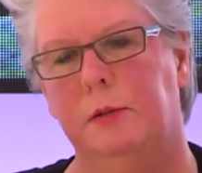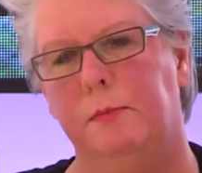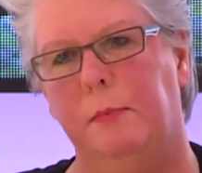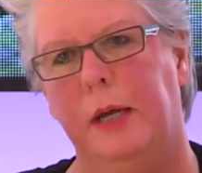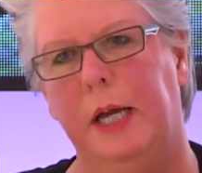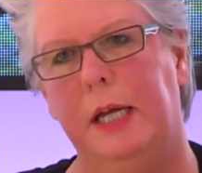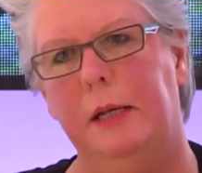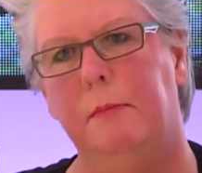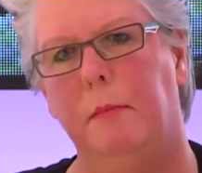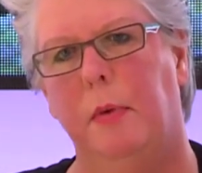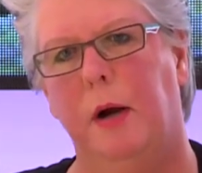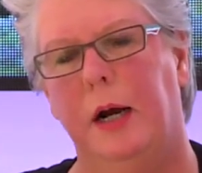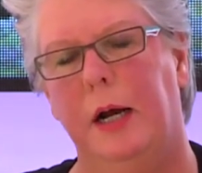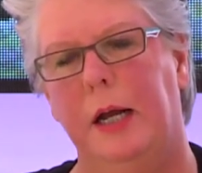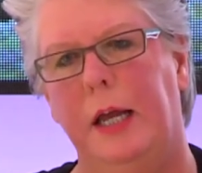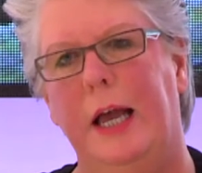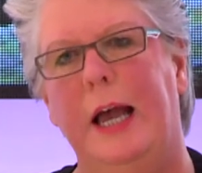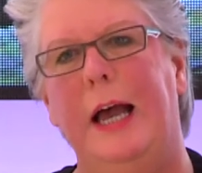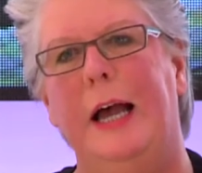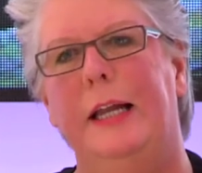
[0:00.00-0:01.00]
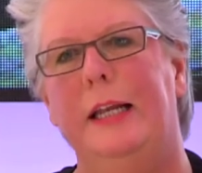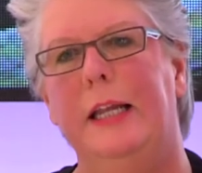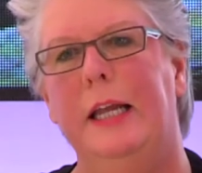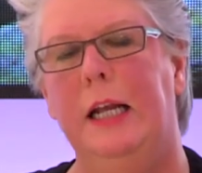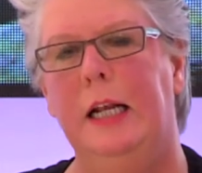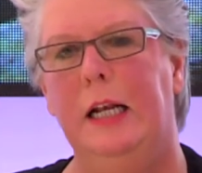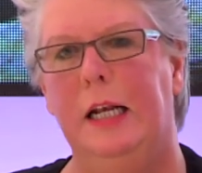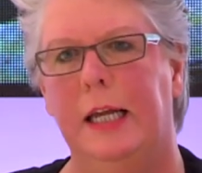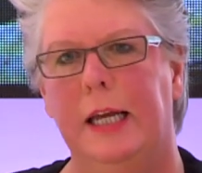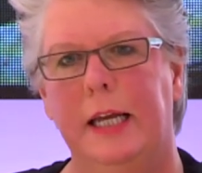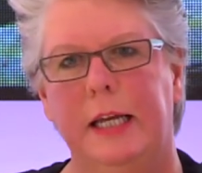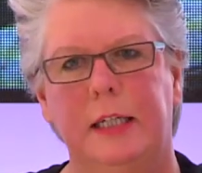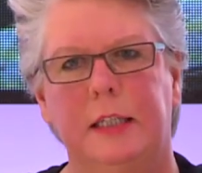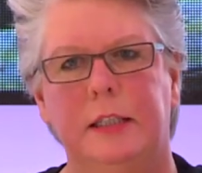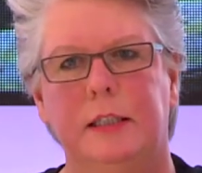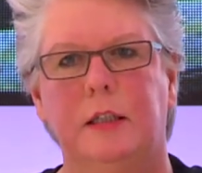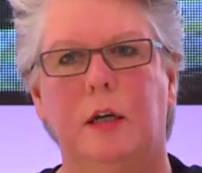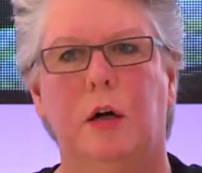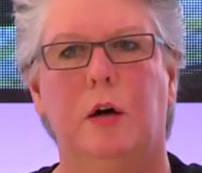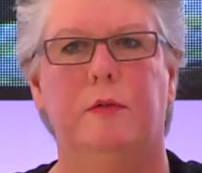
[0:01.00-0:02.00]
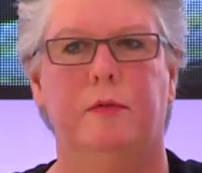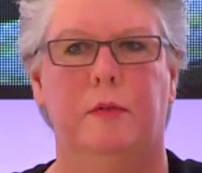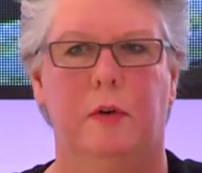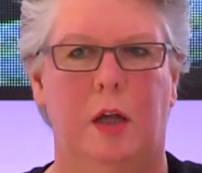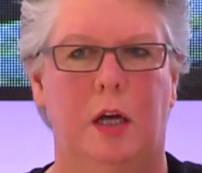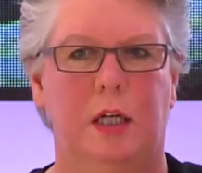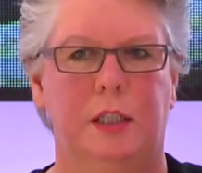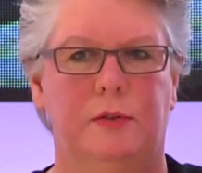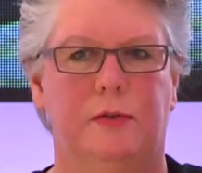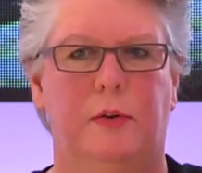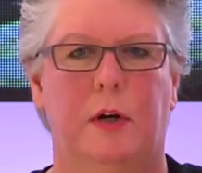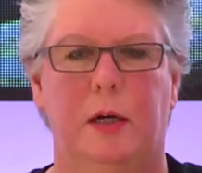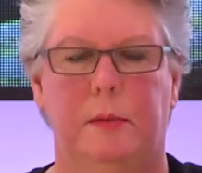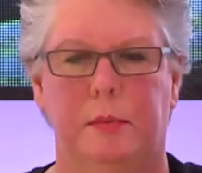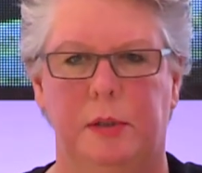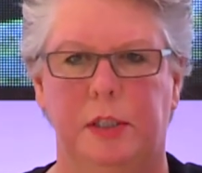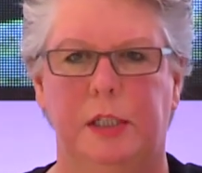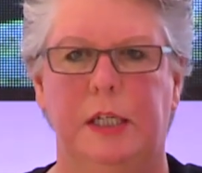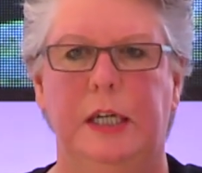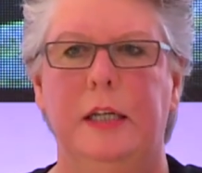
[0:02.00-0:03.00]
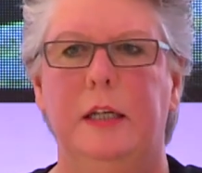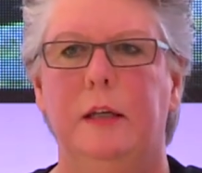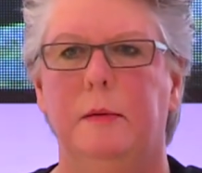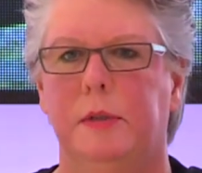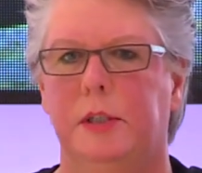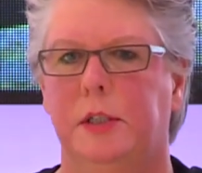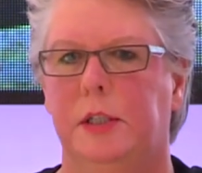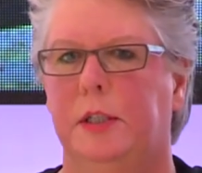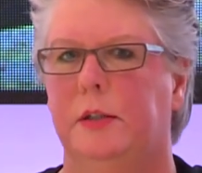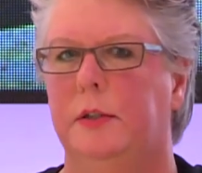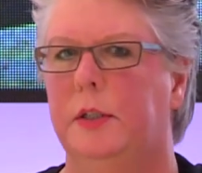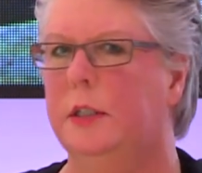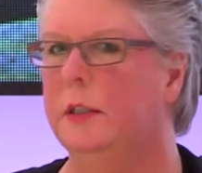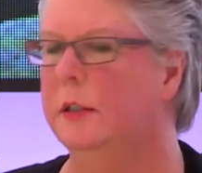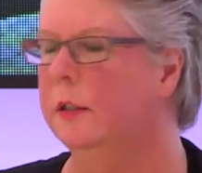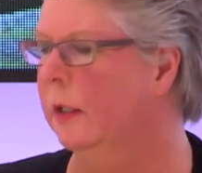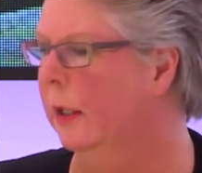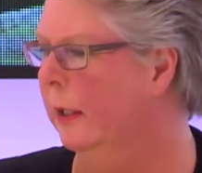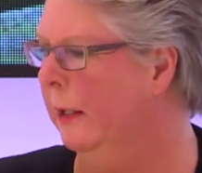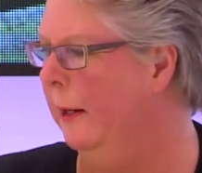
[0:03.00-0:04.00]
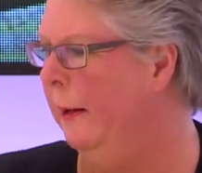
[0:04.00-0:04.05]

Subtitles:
made by adding layers of glass fibers in the material.